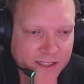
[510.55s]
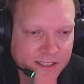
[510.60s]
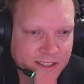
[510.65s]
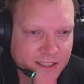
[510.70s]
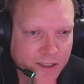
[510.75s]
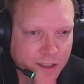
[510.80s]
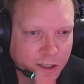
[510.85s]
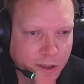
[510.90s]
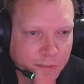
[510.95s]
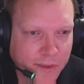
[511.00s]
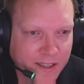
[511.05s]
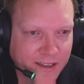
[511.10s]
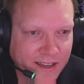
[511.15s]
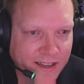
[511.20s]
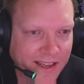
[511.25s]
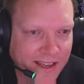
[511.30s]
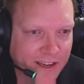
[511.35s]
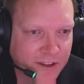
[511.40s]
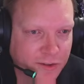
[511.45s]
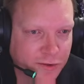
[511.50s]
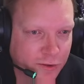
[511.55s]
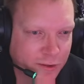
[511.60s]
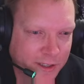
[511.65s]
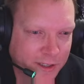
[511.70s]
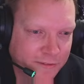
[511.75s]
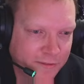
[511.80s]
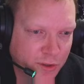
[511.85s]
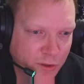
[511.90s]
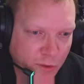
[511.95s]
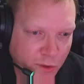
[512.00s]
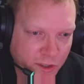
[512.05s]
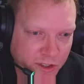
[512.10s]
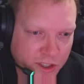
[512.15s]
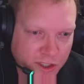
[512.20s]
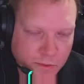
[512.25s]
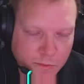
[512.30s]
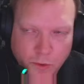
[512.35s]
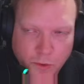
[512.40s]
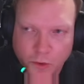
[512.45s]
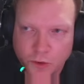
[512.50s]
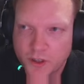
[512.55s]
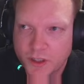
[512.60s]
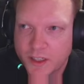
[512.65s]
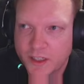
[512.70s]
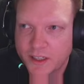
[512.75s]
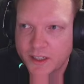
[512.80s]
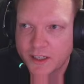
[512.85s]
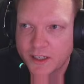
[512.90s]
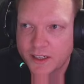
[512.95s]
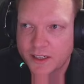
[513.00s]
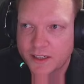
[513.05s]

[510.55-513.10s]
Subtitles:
it's a little bit extra if you want to support the